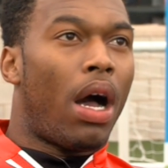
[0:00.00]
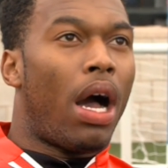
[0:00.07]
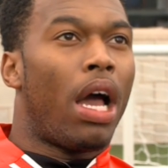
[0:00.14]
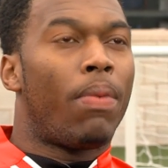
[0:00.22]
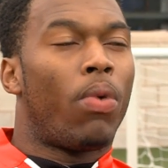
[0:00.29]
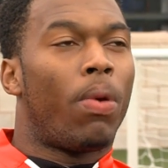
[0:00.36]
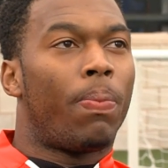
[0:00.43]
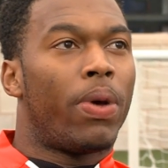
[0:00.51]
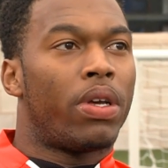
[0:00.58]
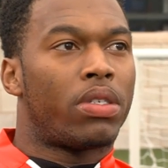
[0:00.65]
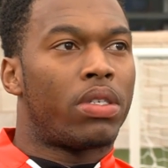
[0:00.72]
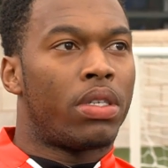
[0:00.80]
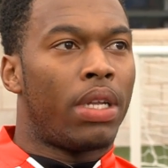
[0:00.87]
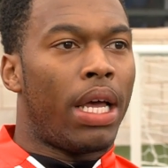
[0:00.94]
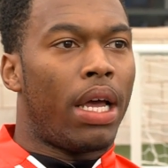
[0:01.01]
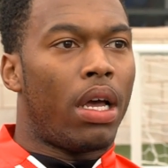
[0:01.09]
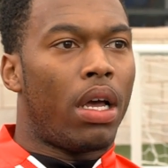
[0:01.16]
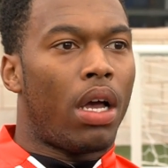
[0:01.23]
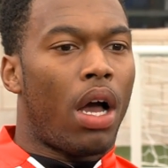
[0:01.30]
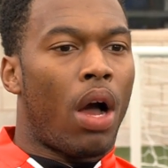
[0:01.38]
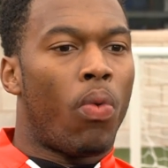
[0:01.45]
I'm one person that
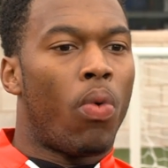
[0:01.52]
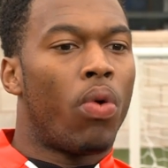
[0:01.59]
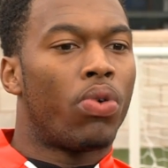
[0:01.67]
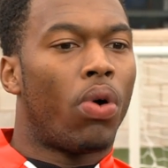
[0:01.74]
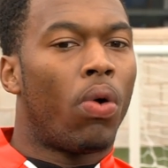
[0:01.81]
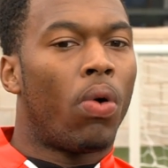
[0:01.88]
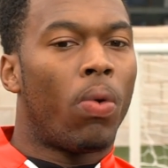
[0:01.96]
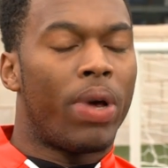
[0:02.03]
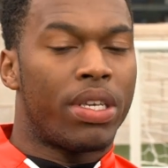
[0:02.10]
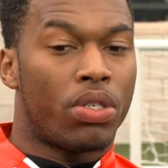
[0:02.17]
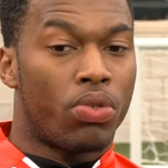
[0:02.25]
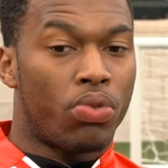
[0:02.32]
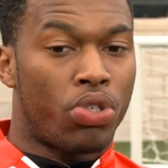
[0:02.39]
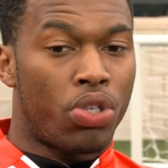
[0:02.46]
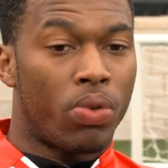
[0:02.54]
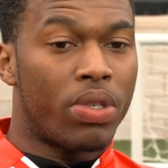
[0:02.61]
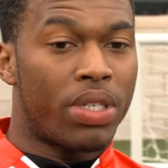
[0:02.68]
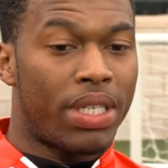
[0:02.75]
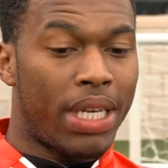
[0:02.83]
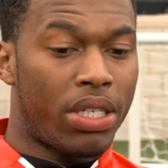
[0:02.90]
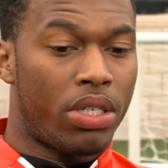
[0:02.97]
I won't always do
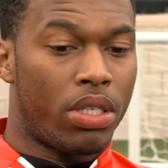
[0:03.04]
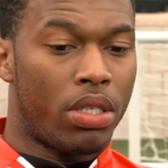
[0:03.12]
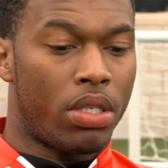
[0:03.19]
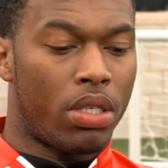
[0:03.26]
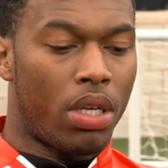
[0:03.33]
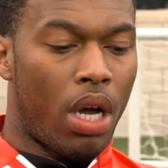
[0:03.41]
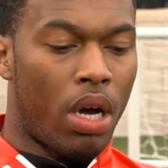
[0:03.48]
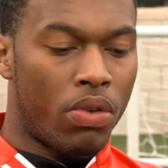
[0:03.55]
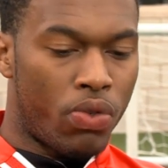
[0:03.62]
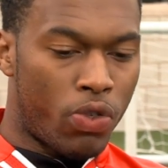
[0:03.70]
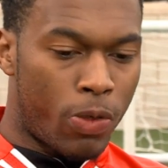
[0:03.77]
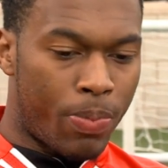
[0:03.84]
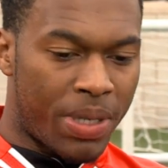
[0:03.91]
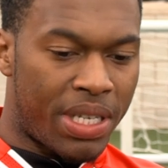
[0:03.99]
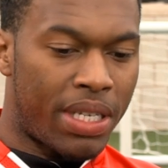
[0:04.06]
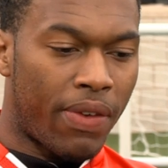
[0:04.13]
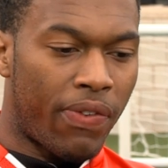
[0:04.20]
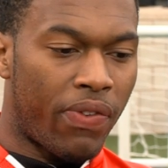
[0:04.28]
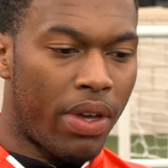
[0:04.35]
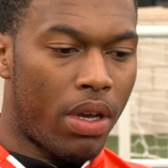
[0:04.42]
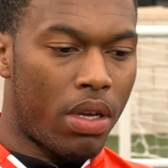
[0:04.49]
shooting sessions. I'll do
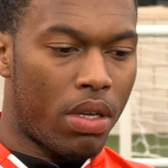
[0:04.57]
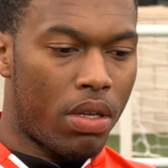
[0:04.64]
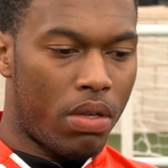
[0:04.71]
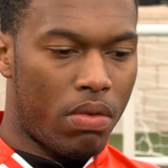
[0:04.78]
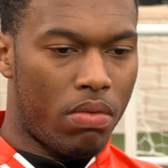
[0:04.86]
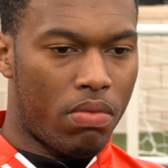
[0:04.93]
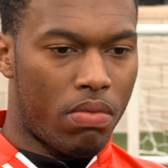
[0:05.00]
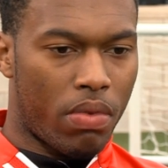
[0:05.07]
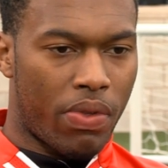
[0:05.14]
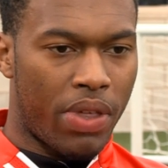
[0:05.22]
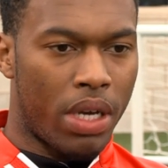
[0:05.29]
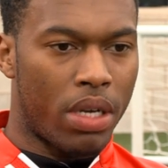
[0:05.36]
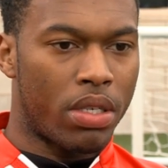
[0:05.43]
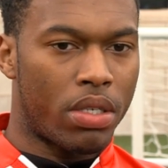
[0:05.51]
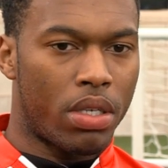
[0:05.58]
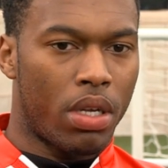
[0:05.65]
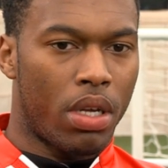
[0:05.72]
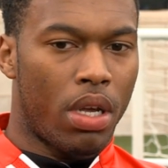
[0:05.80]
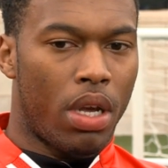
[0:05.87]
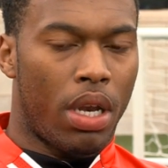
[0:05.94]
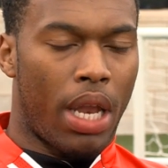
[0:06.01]
specific things,
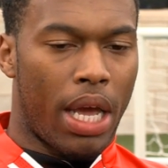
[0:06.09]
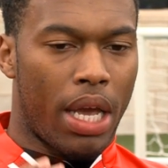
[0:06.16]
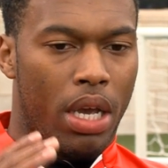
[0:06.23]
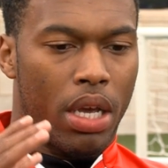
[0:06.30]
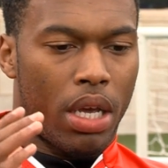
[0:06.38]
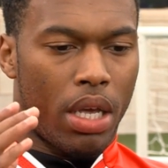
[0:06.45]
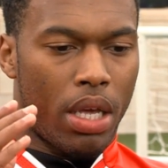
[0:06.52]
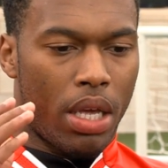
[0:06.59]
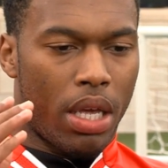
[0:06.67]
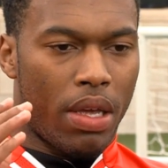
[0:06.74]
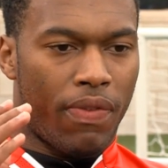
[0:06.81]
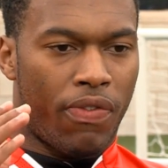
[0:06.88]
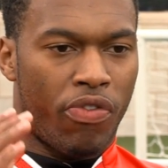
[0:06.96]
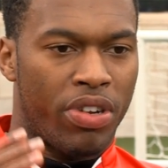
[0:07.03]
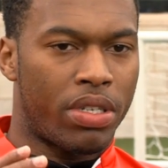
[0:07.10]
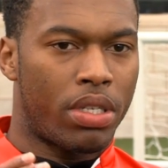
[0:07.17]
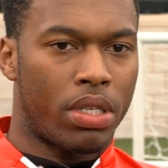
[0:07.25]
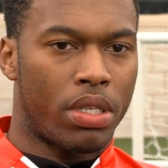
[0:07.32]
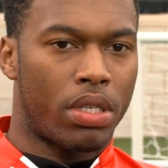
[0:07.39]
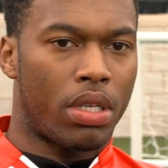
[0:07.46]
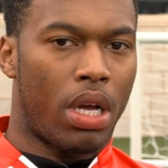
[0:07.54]
like for
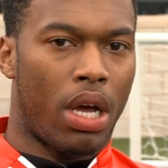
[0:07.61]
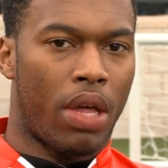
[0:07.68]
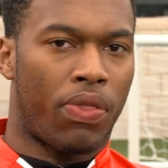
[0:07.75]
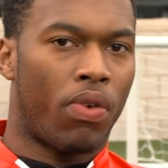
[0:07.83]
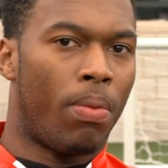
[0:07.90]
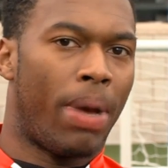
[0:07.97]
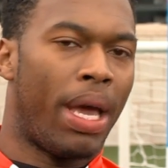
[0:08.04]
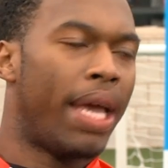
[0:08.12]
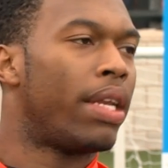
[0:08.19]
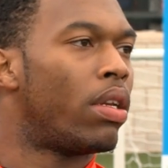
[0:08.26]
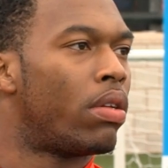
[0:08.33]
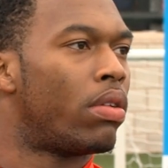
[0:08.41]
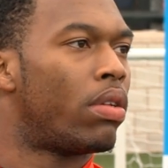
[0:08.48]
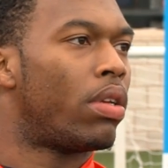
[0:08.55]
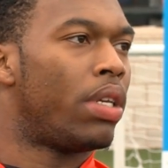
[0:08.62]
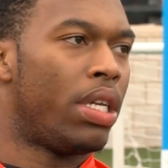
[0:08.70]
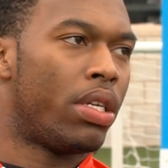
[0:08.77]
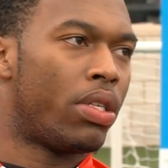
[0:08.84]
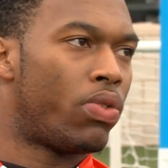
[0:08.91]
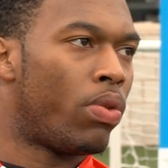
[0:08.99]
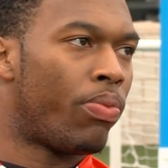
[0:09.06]
instance, I thought my heading
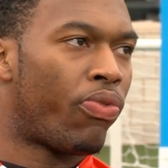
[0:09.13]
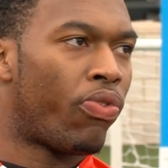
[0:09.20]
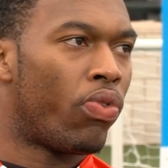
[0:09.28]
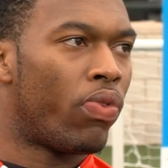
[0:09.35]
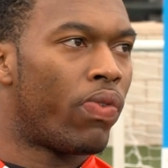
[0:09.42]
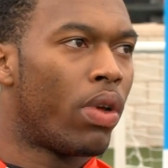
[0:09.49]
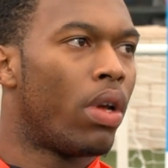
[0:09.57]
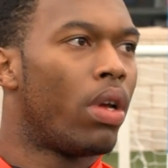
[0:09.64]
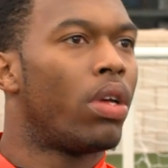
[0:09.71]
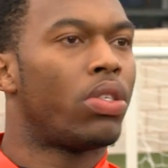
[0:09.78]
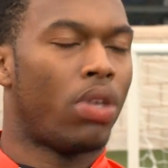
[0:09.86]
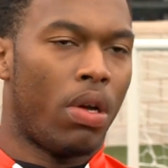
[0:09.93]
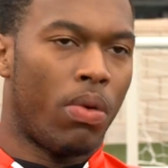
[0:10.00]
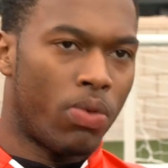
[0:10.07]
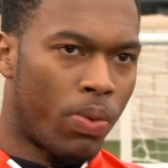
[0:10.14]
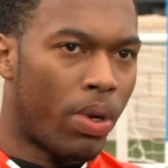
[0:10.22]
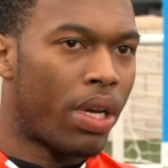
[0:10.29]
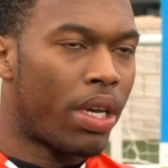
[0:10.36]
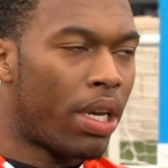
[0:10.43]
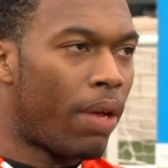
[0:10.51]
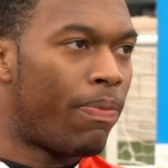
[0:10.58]
needed to improve. So
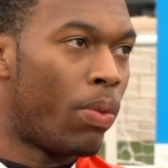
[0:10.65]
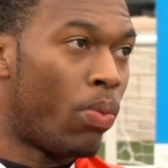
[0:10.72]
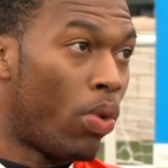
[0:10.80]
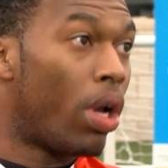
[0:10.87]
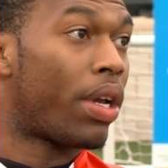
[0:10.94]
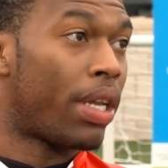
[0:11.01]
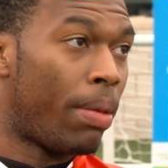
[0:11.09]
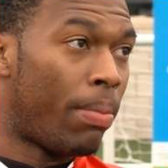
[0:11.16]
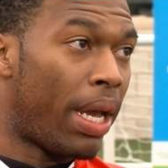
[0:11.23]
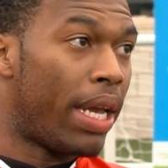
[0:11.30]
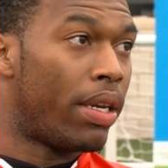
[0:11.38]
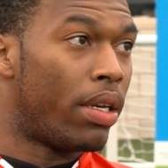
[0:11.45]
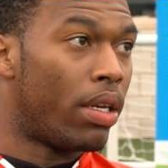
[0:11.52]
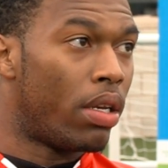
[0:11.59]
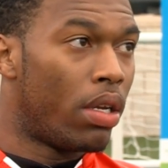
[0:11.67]
I've been working on my heading